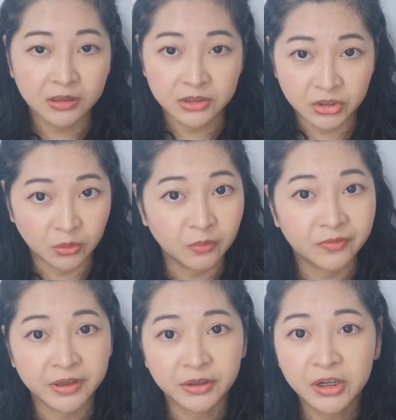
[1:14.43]
So
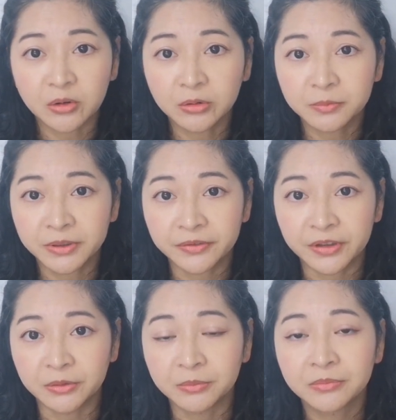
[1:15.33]
very old
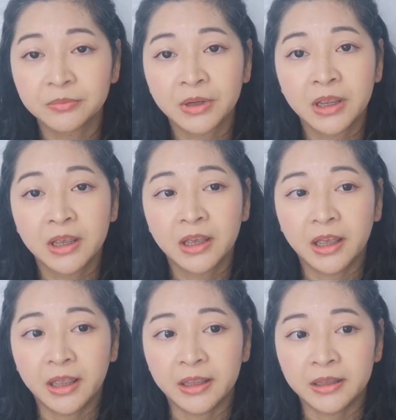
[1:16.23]
perfume,
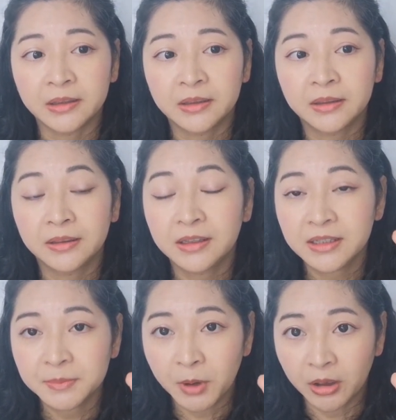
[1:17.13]
and
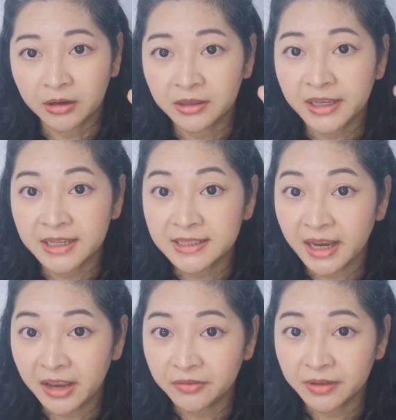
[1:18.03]
this bottle is
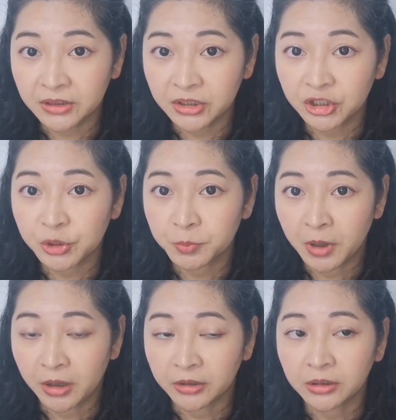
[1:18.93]
a vintage
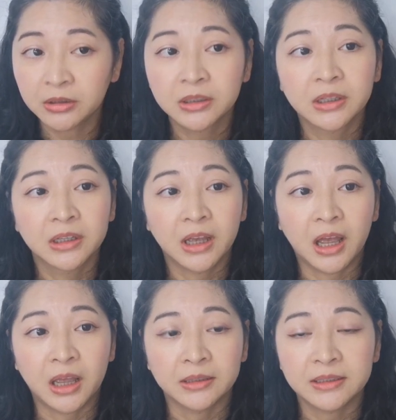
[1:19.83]
bottle.
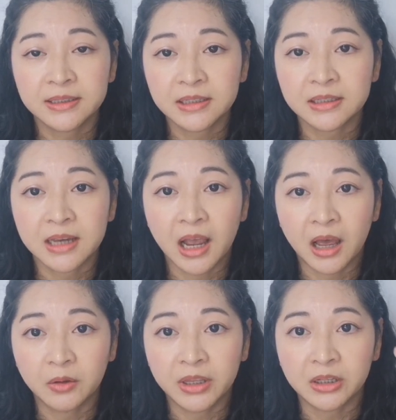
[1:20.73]
This is
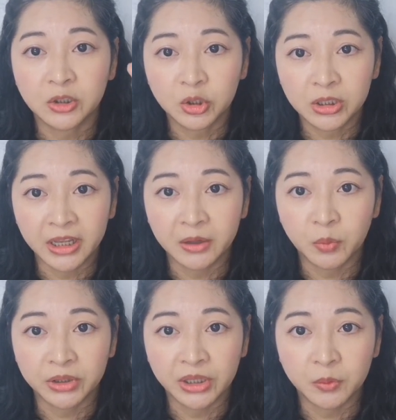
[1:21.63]
how they look
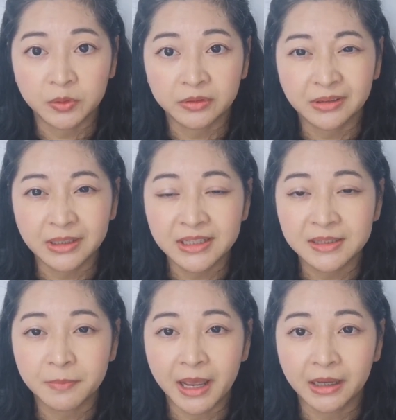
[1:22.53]
like when they were
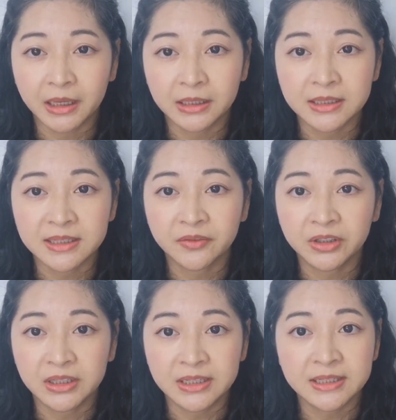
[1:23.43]
released back in the
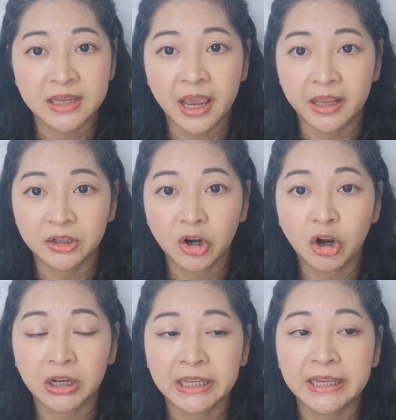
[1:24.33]
70s and
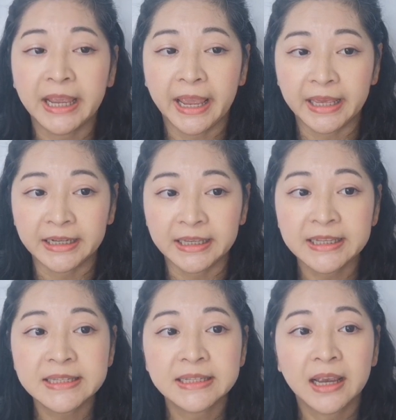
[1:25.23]
early
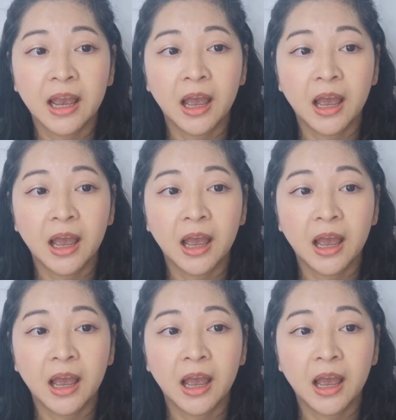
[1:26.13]
80s.